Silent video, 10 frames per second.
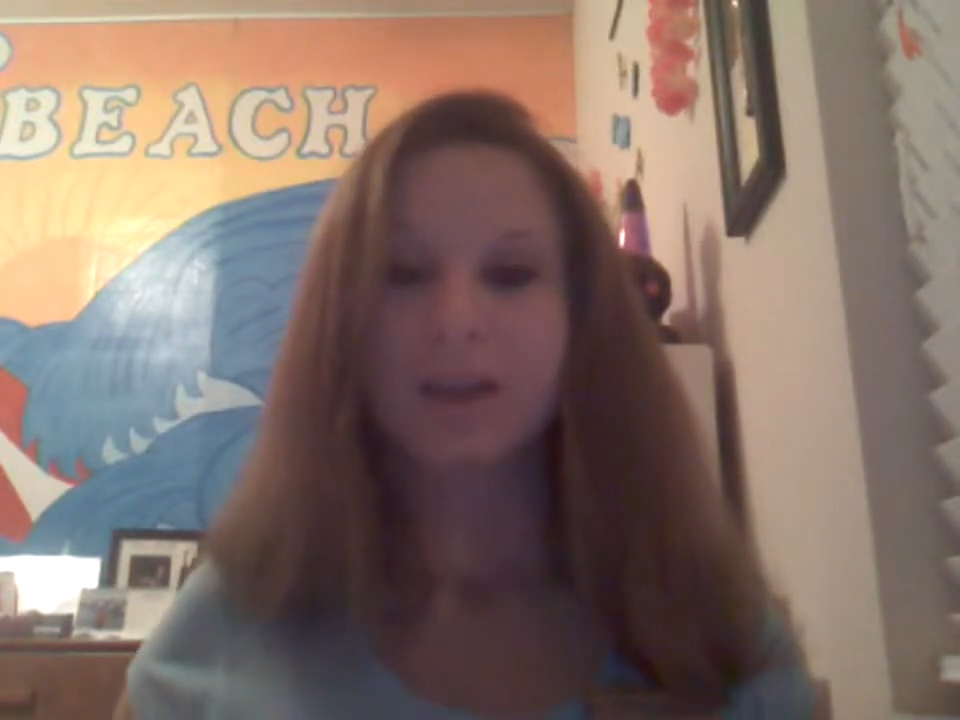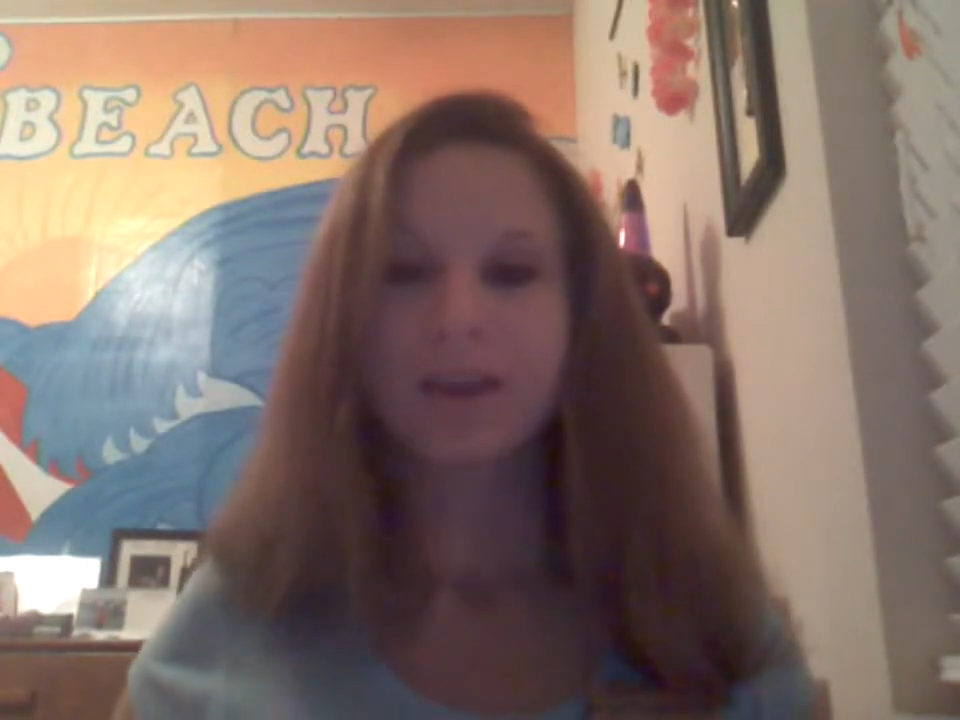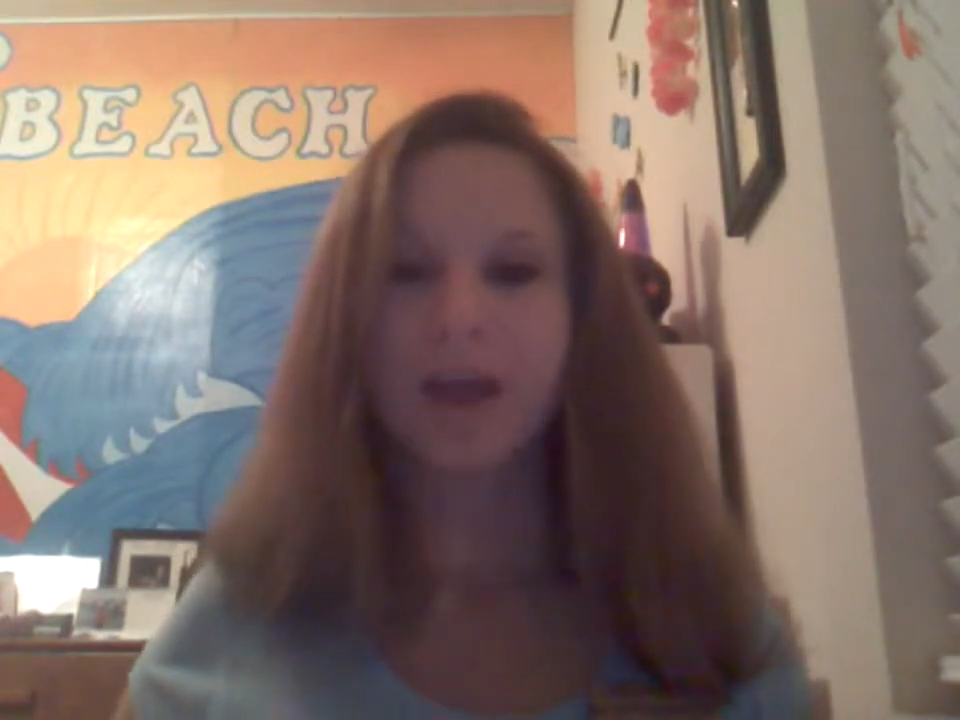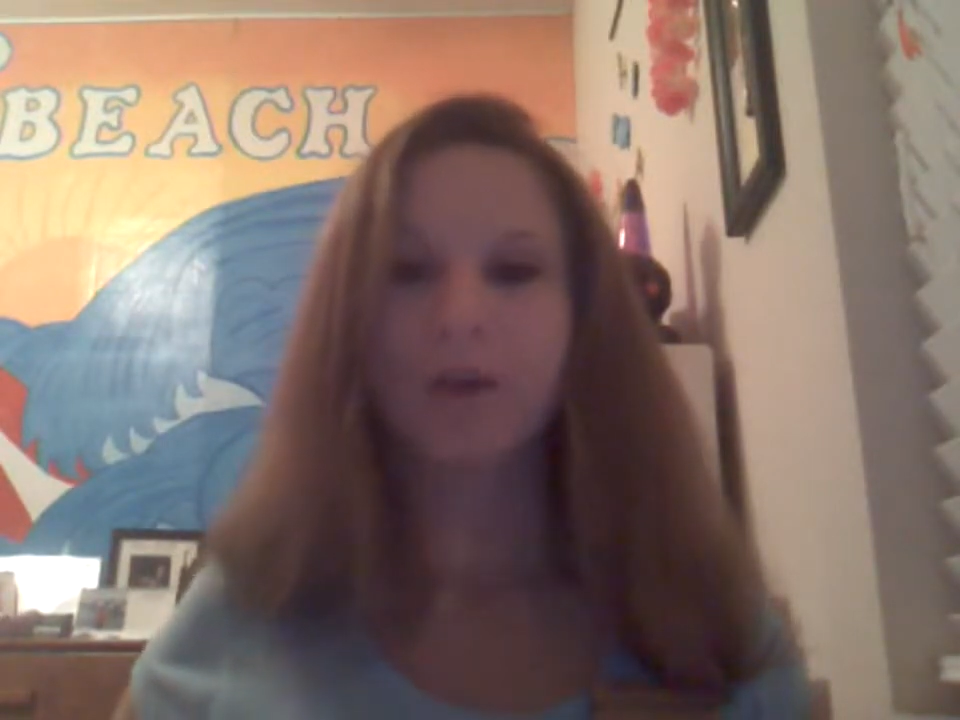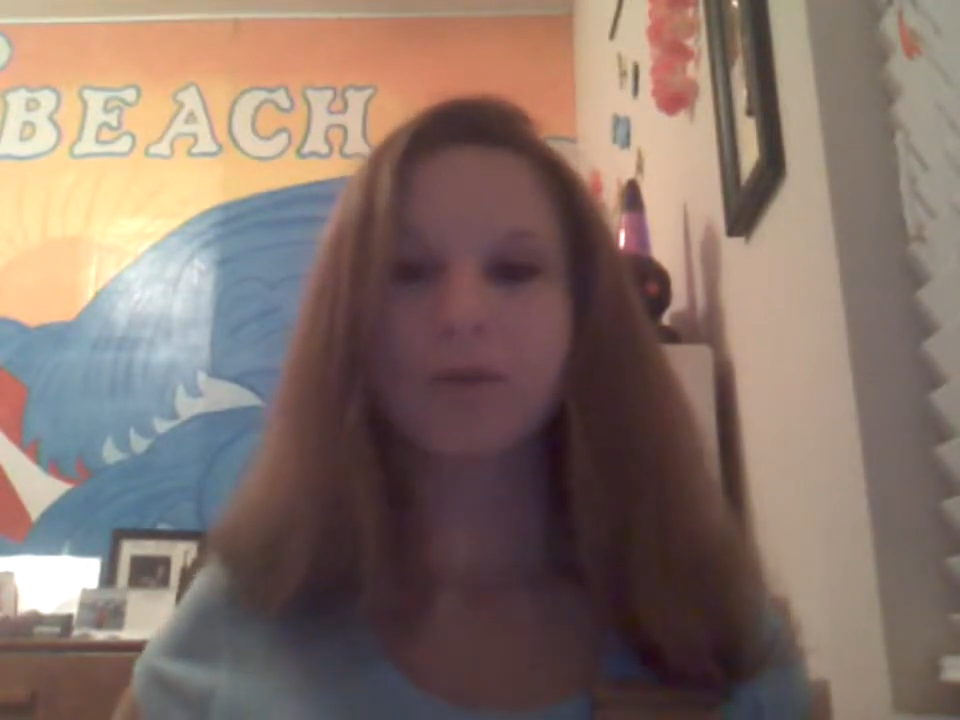
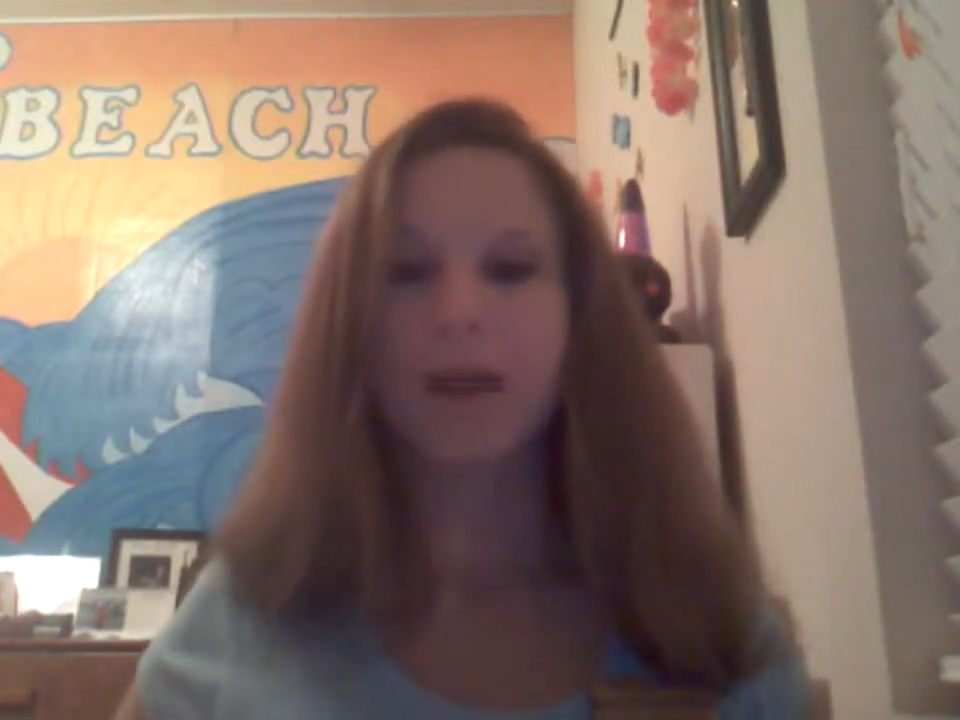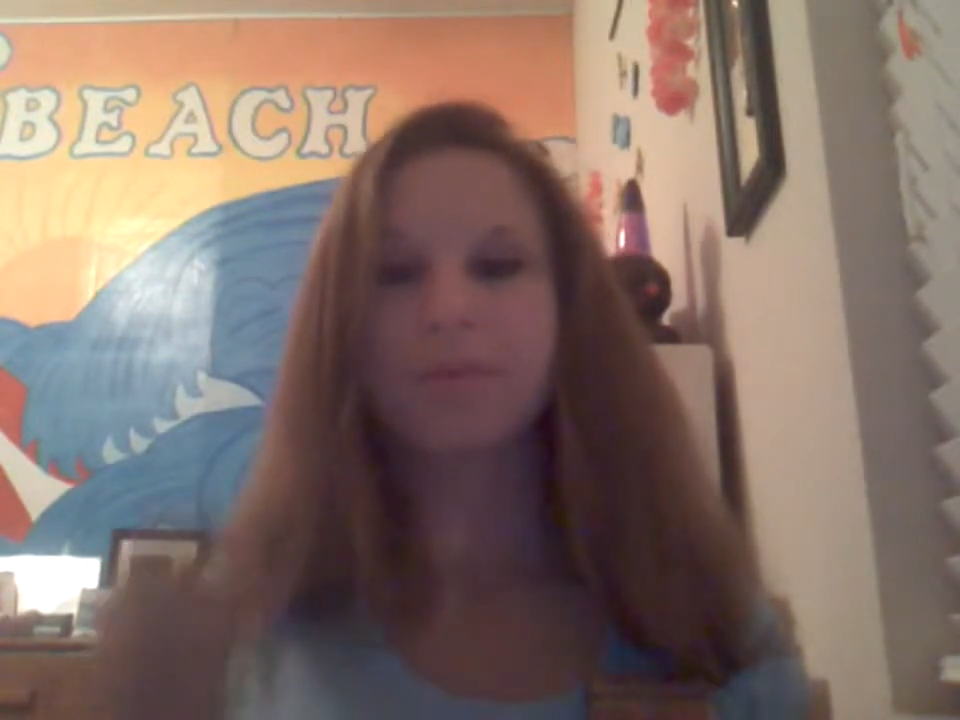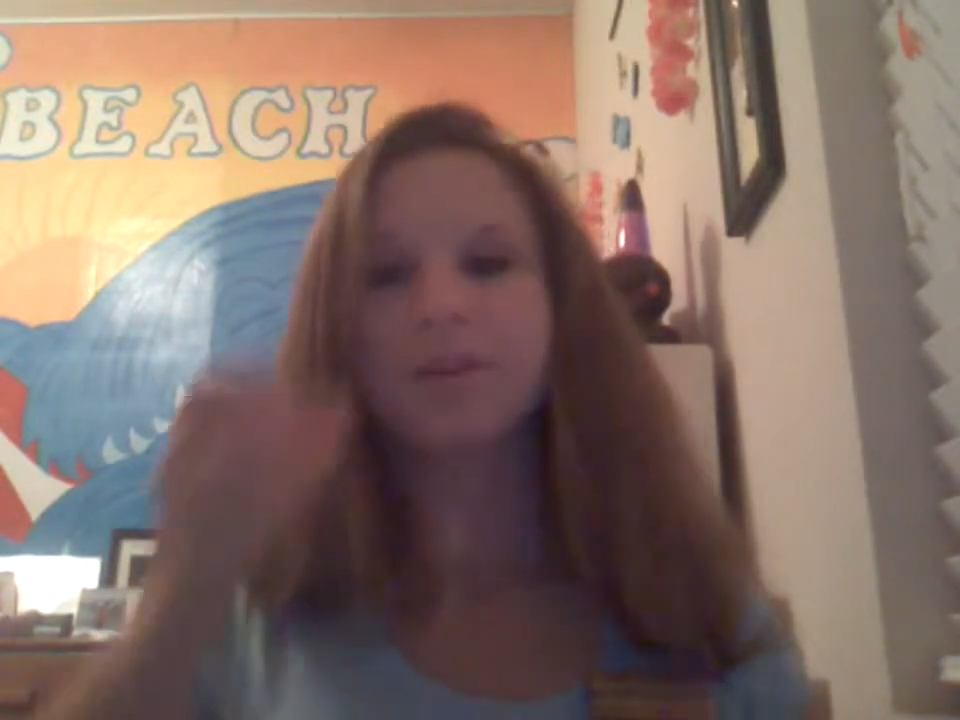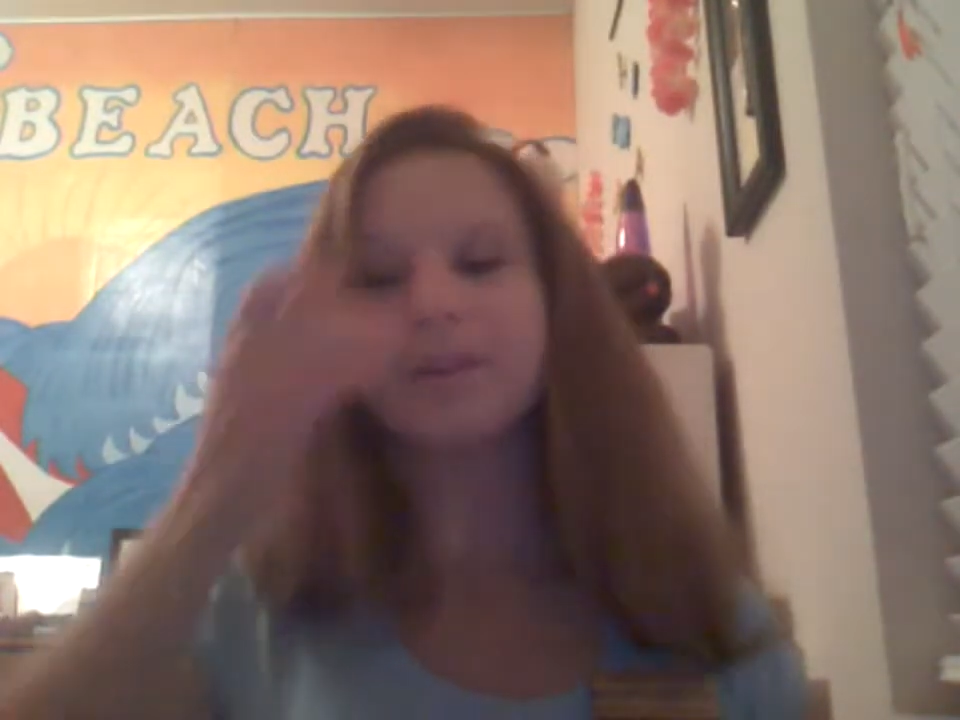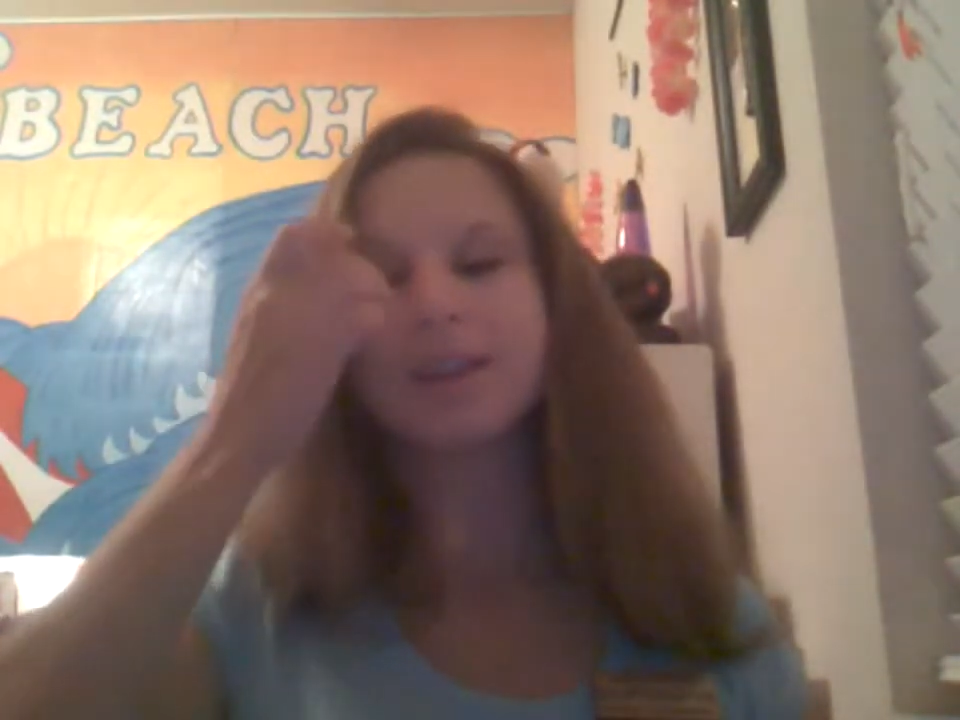Now,
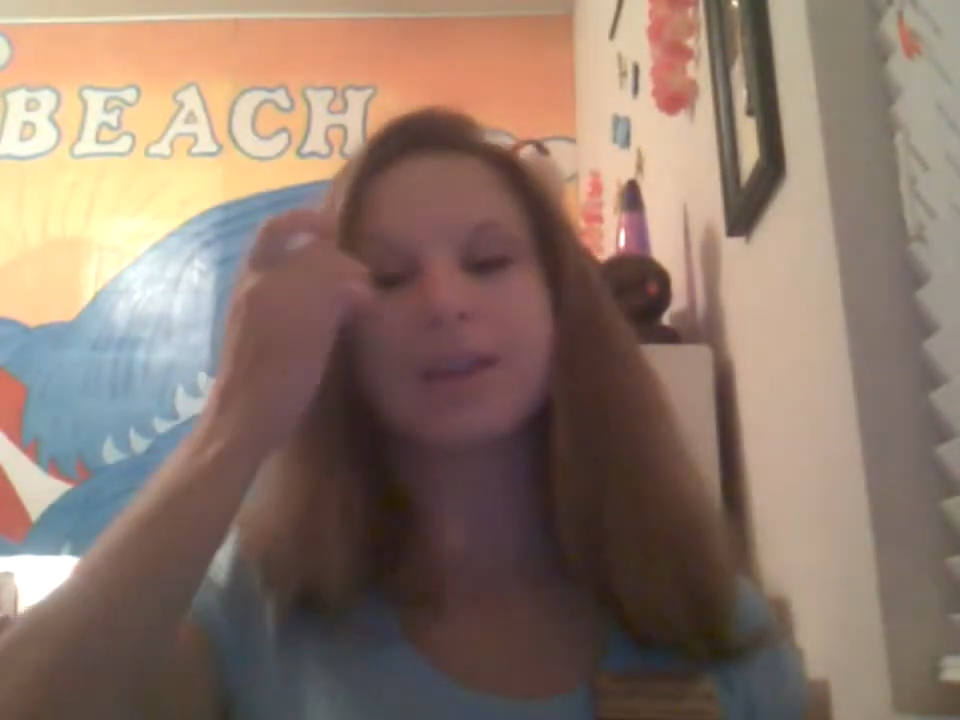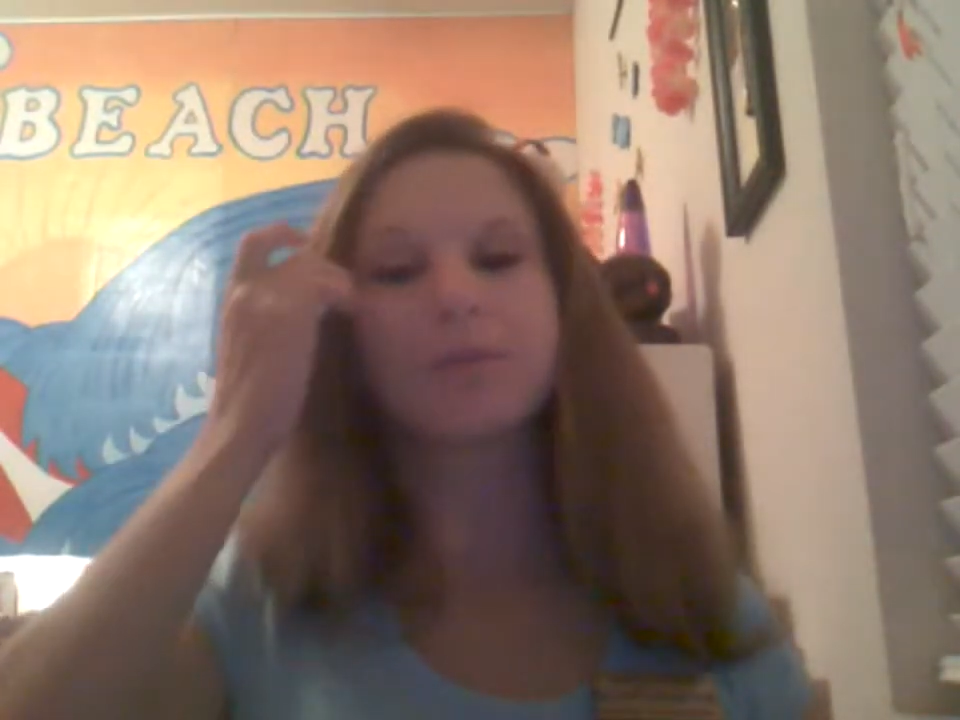rapidly